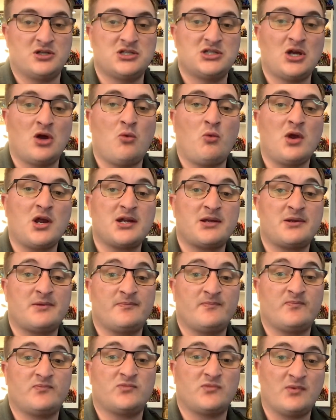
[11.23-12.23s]
So
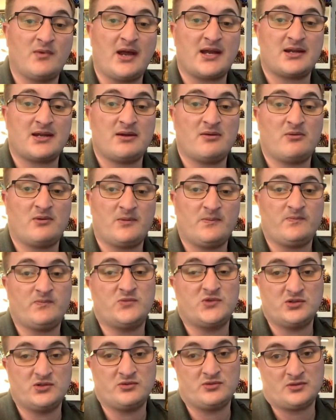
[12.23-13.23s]
welcome back everyone
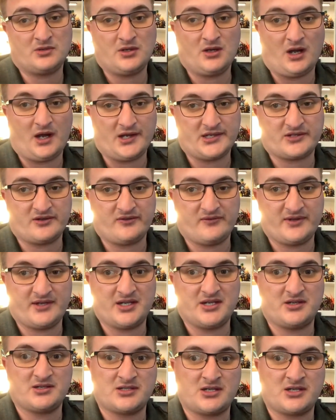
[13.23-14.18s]
to awesome video.